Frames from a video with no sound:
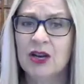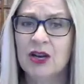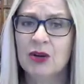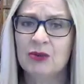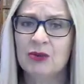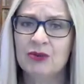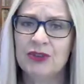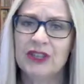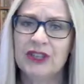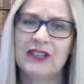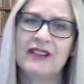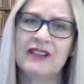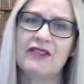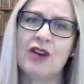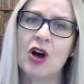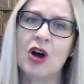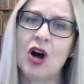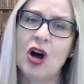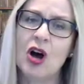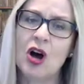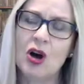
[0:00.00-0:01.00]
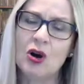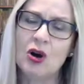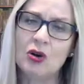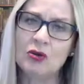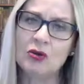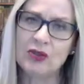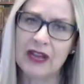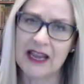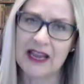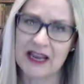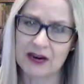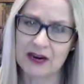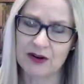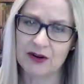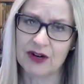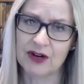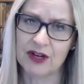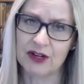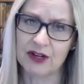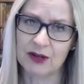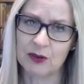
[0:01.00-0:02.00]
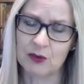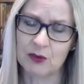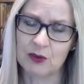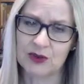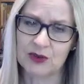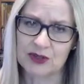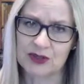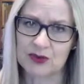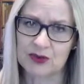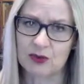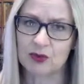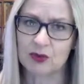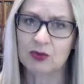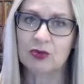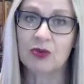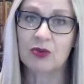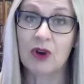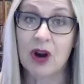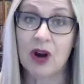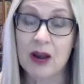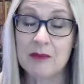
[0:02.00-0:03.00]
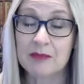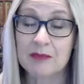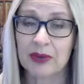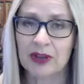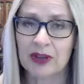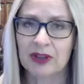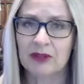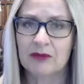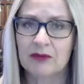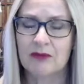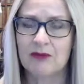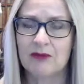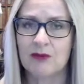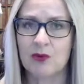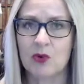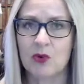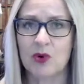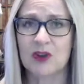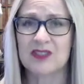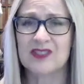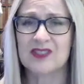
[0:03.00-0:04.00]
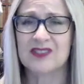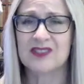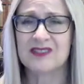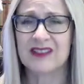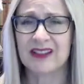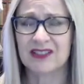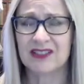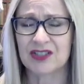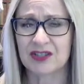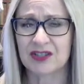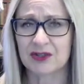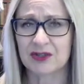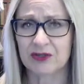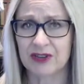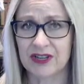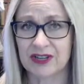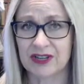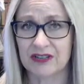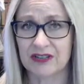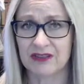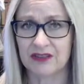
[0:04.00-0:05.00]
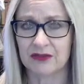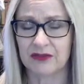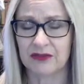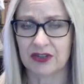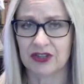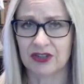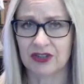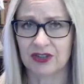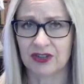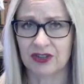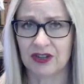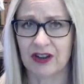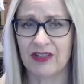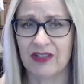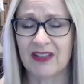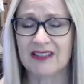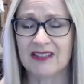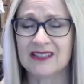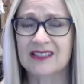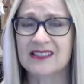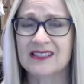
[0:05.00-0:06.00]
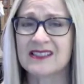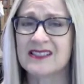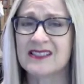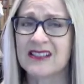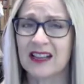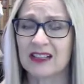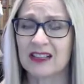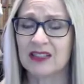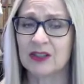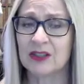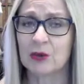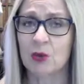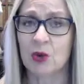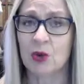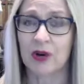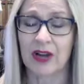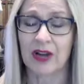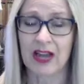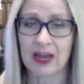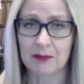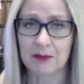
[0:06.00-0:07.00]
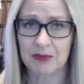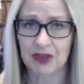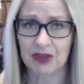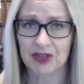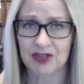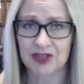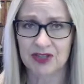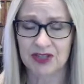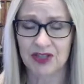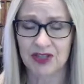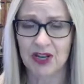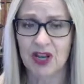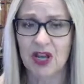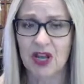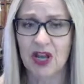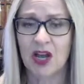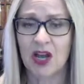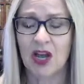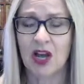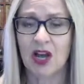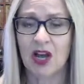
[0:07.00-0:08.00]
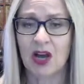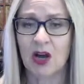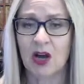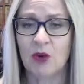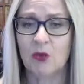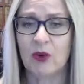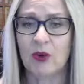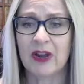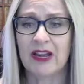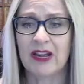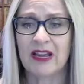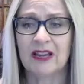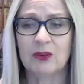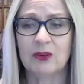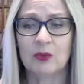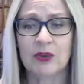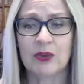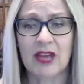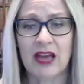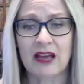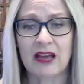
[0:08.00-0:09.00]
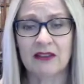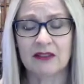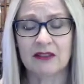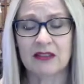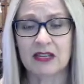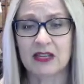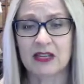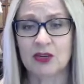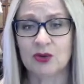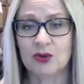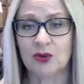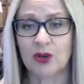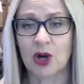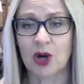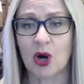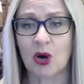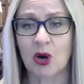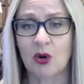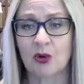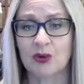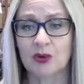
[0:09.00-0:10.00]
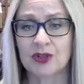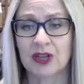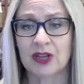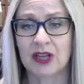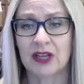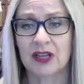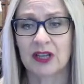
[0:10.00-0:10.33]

really the whole area was ripe for statutory intervention, and that's exactly what happened when we had the good old